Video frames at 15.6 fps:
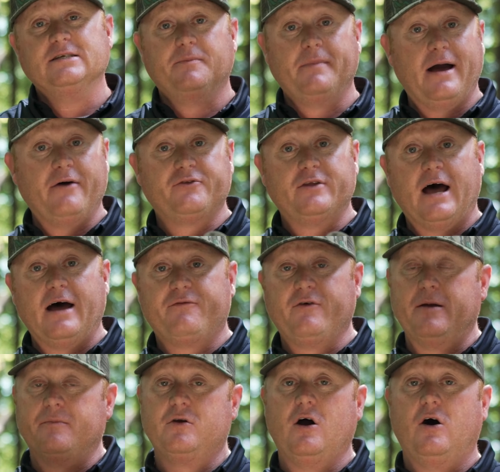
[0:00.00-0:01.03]
a mouth
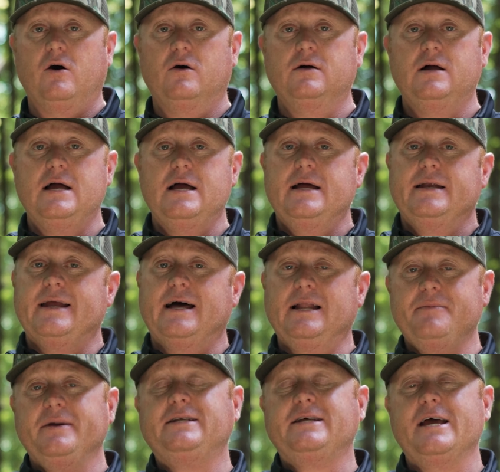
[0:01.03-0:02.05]
diaphragm call. Now
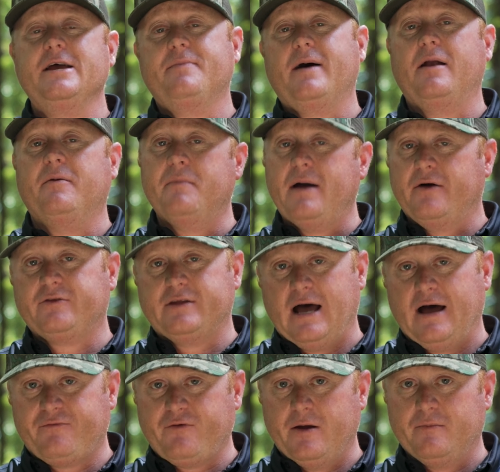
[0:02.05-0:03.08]
let me tell you about a mouth
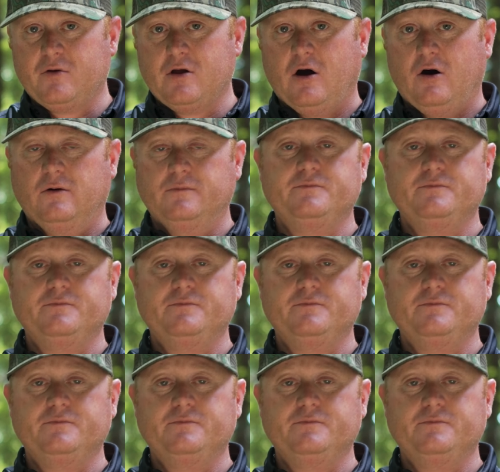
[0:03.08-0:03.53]
diaphragm call.